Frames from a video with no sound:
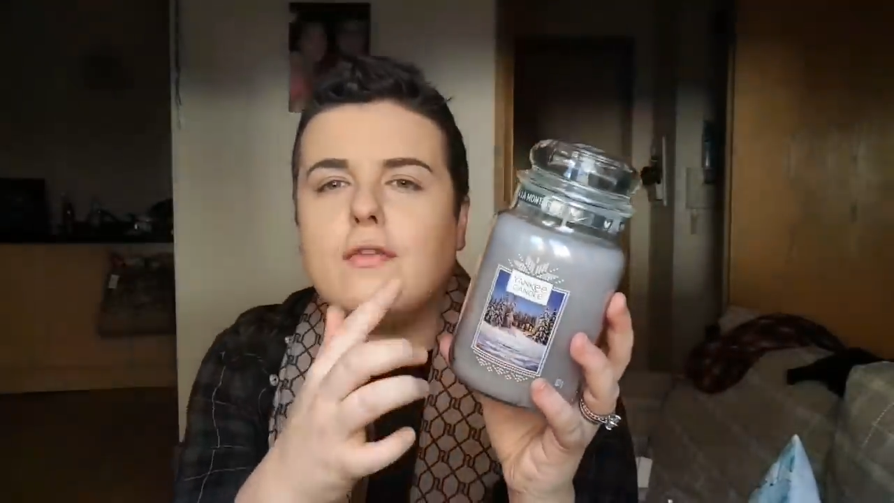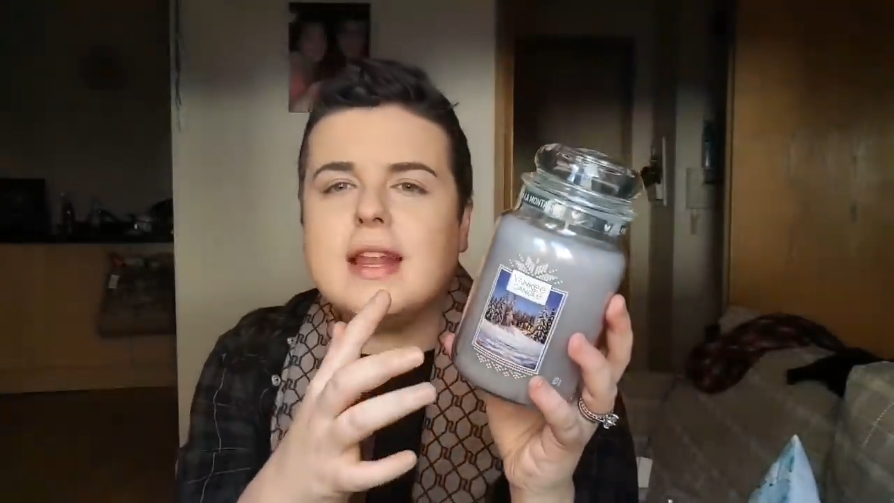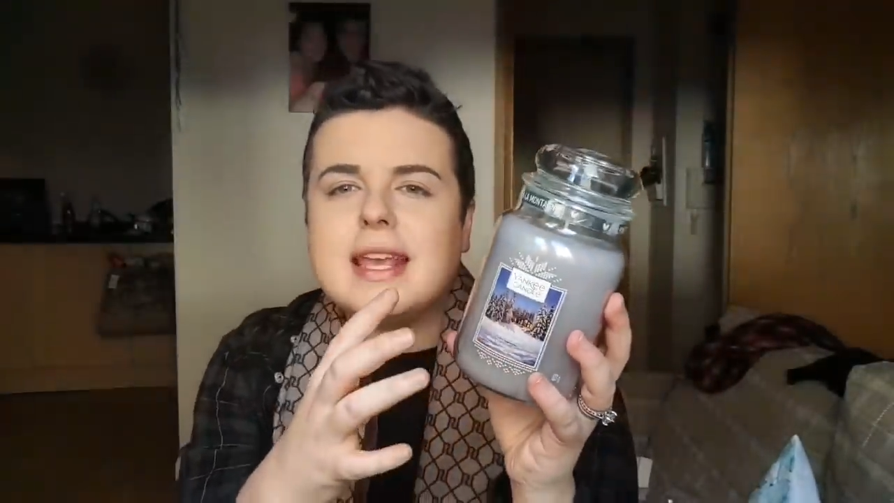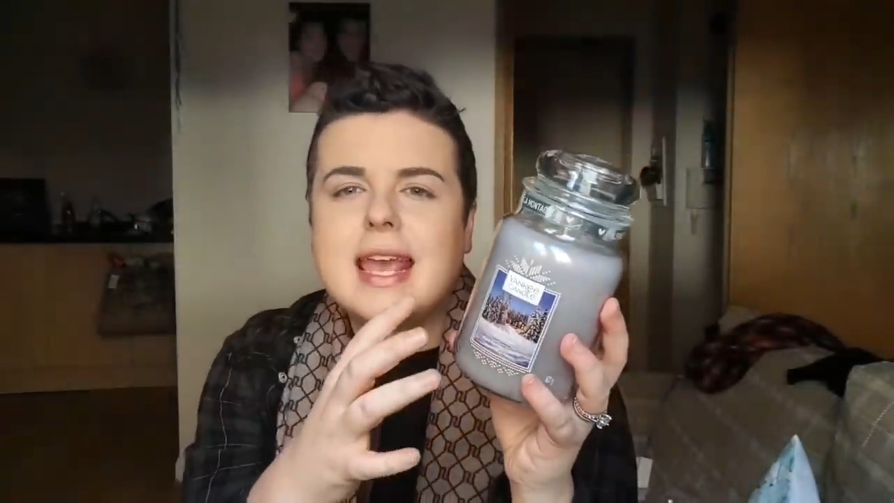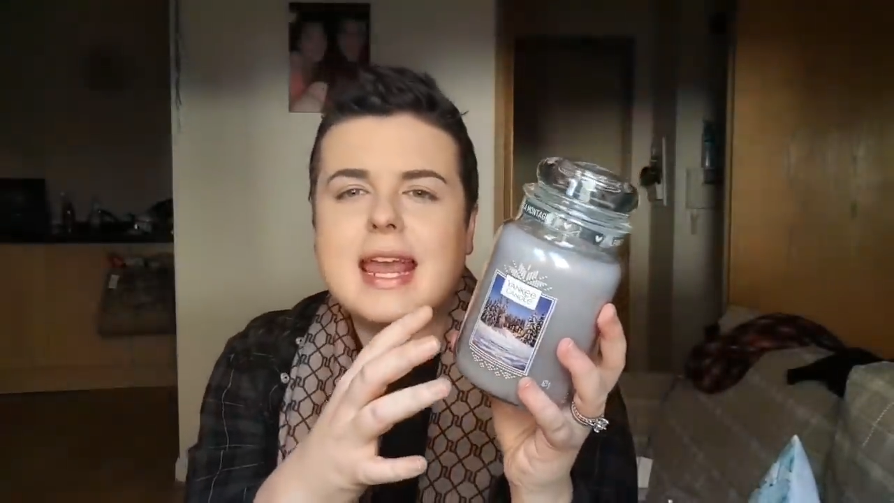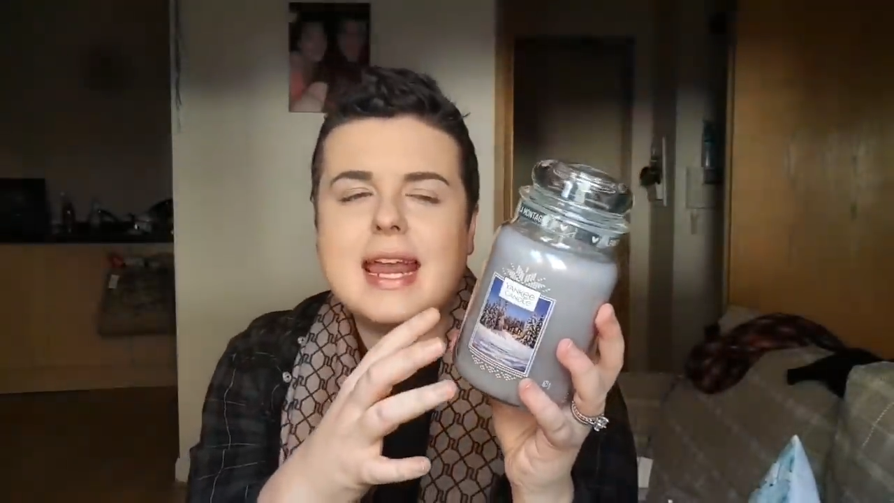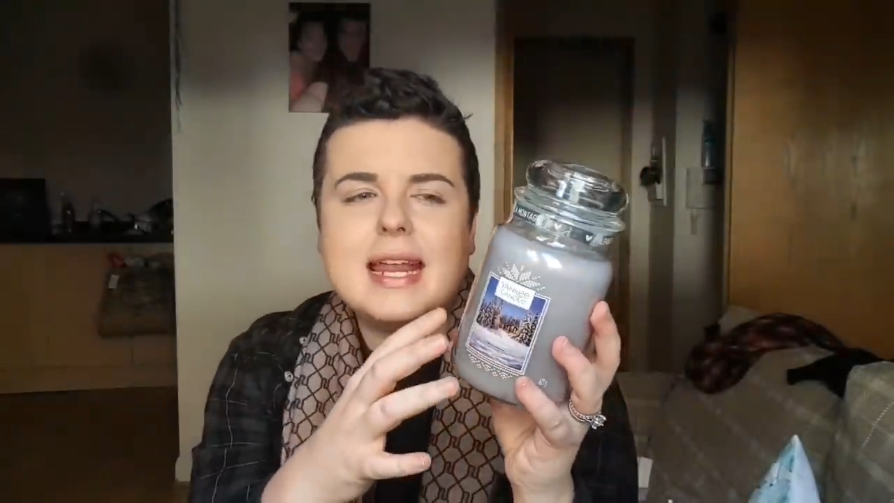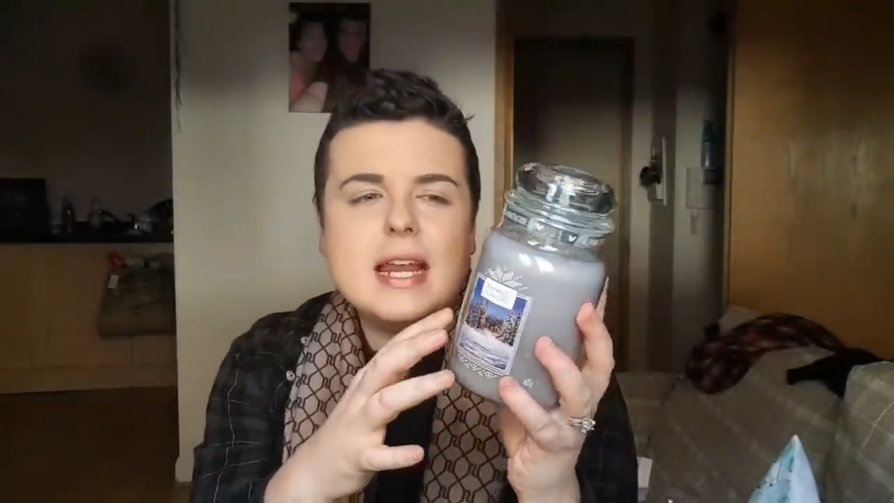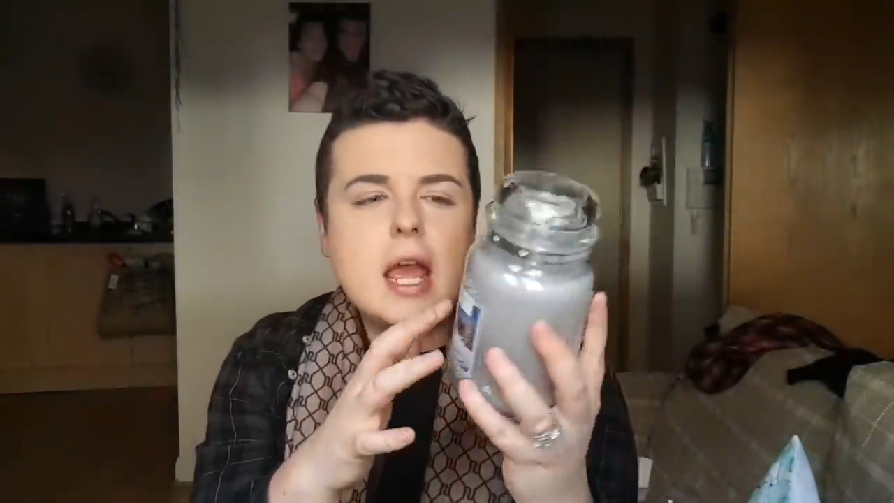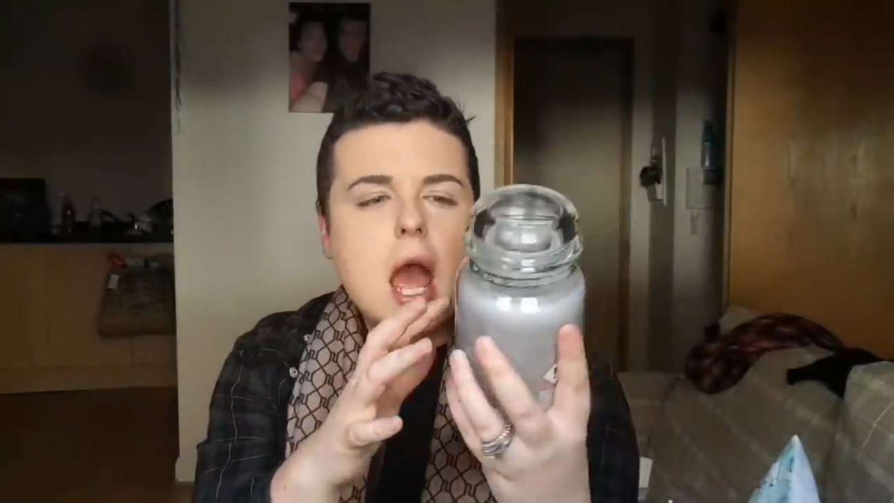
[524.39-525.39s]
overly
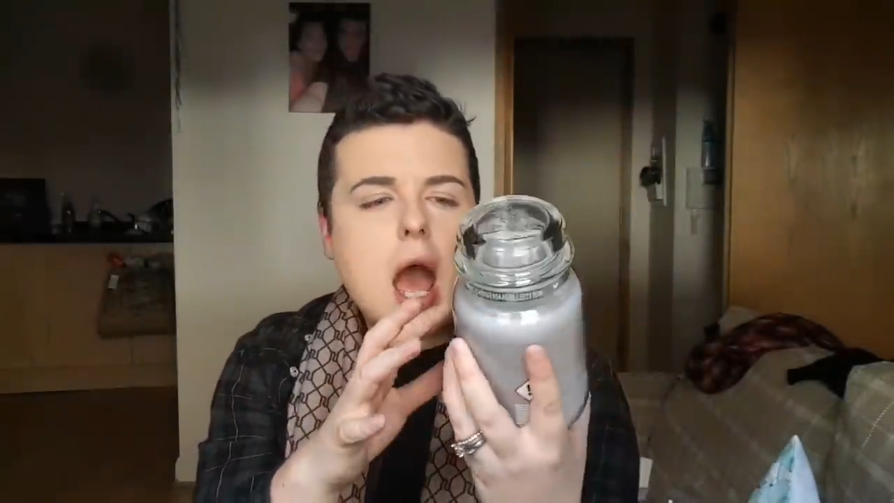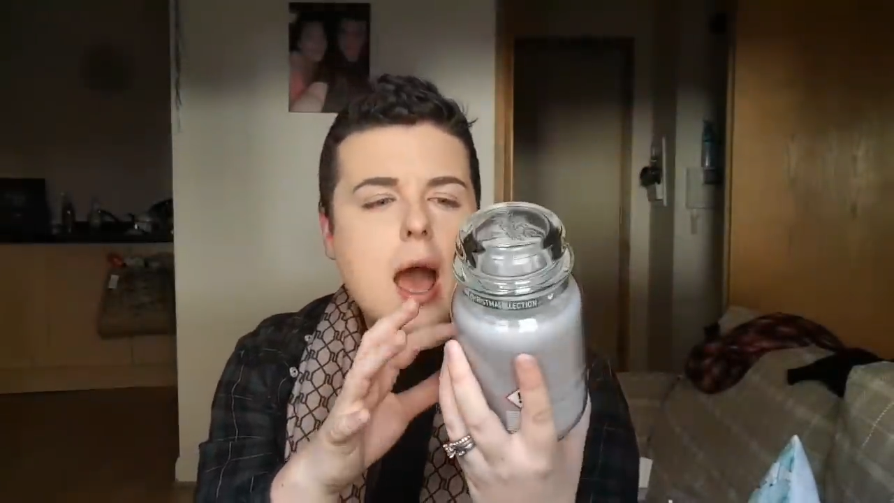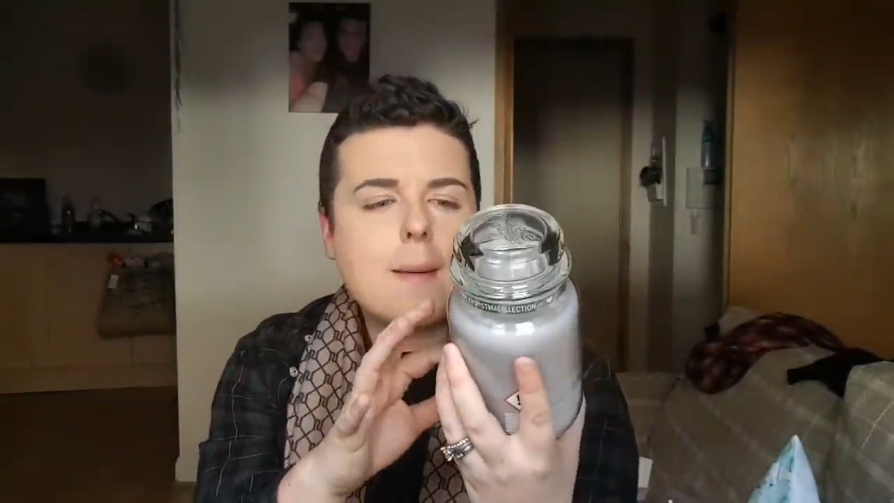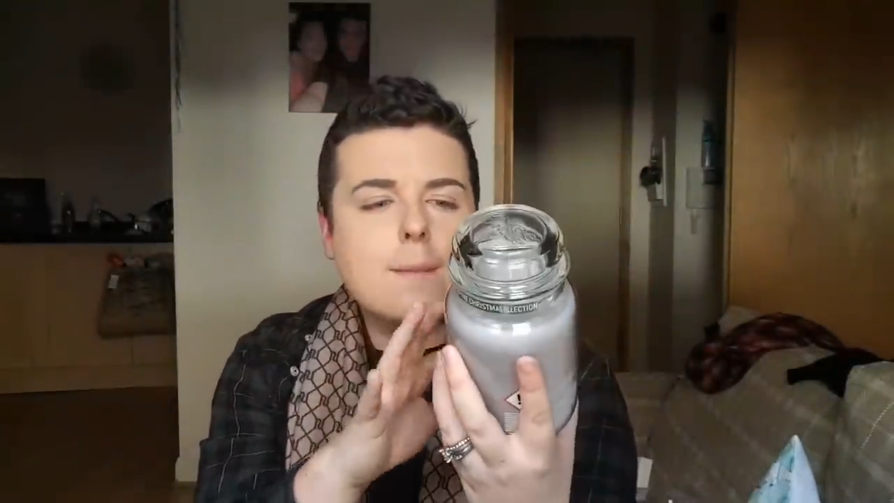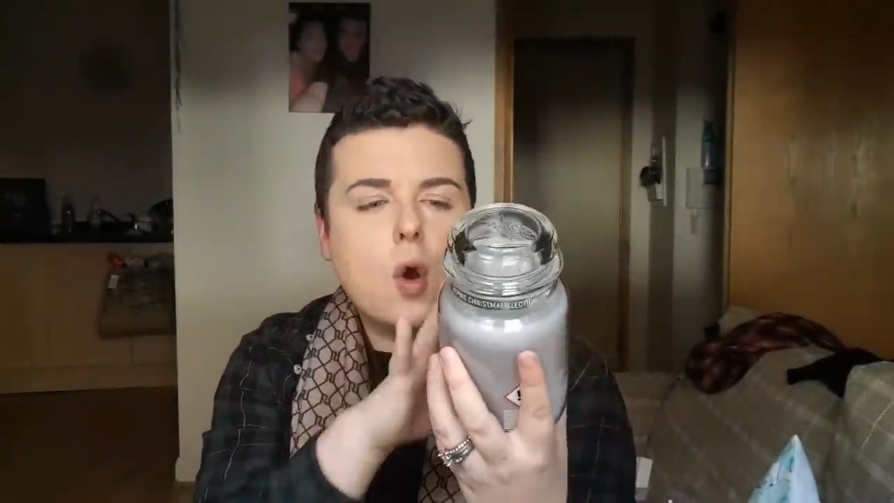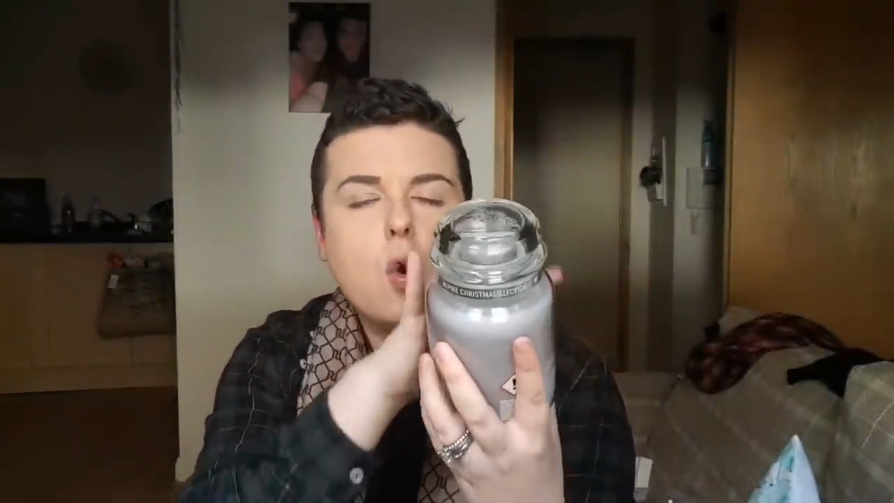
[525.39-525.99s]
keen um,